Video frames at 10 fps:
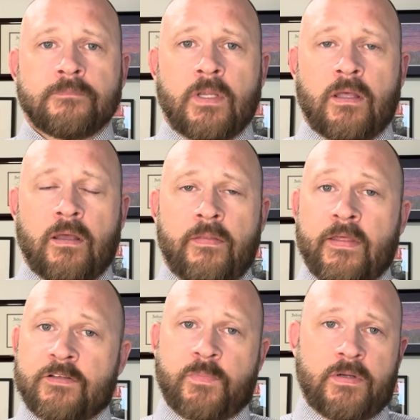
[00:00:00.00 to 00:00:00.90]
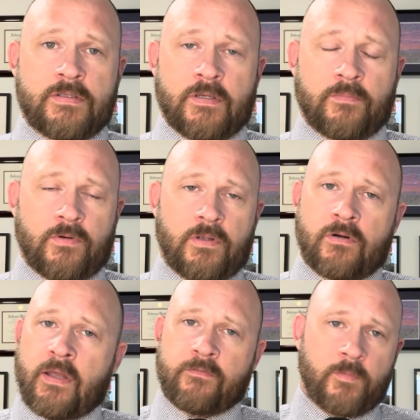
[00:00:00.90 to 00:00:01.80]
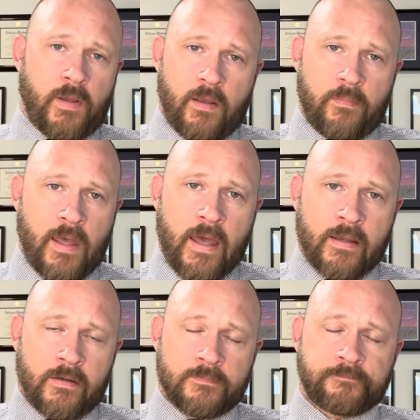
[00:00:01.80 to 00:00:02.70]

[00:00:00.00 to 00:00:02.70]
And that's pretty simple. You don't have to pay it back.